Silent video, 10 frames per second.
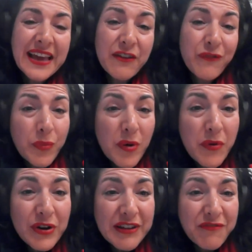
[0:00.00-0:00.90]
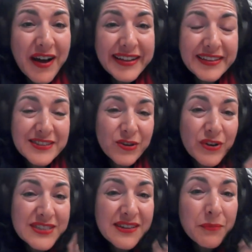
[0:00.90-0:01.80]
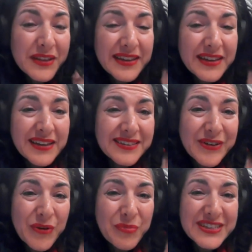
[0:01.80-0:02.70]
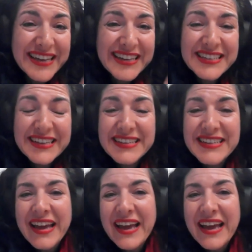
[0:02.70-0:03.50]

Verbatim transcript: If you're promoting violence, your assembly is not protected.